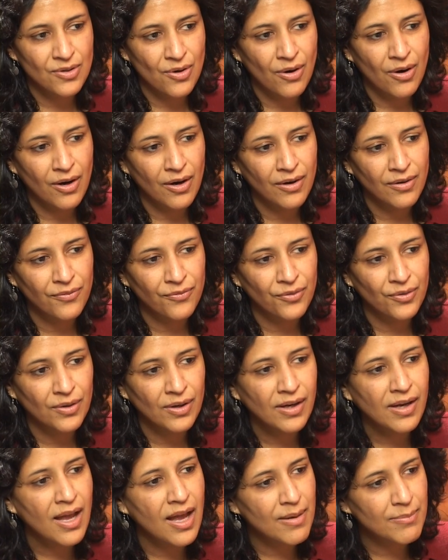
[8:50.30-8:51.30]
are for
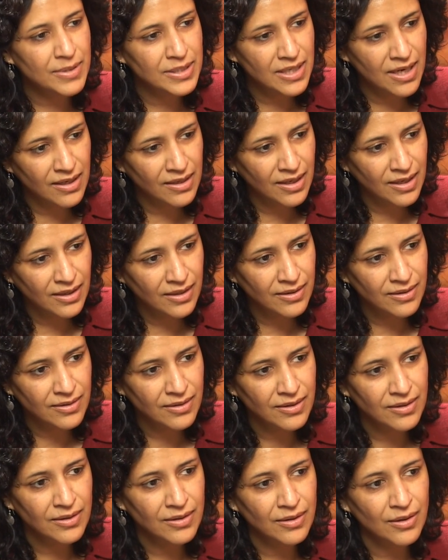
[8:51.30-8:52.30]
accommodating
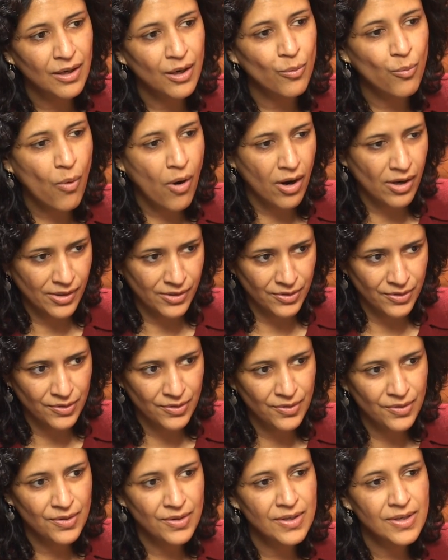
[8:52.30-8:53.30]
a walker
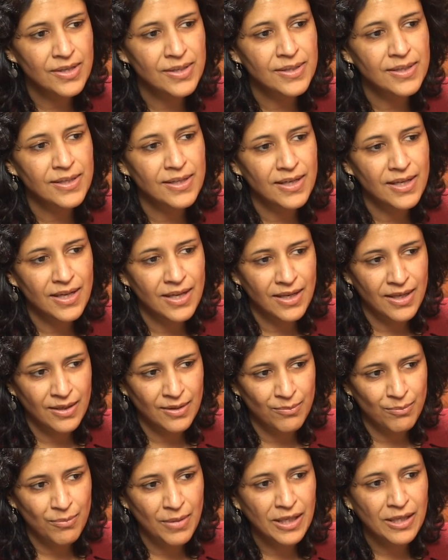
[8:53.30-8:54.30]

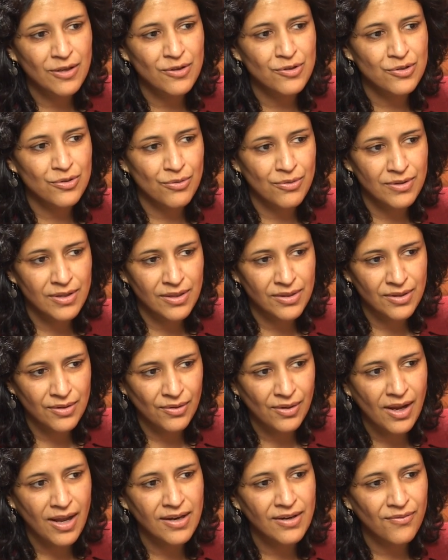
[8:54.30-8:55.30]
and making sure that they're
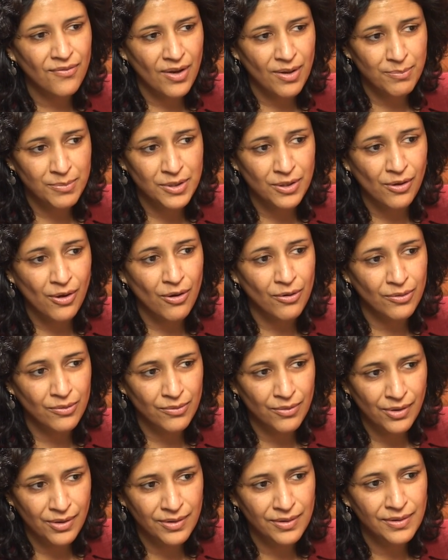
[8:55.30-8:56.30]
kind of up to code.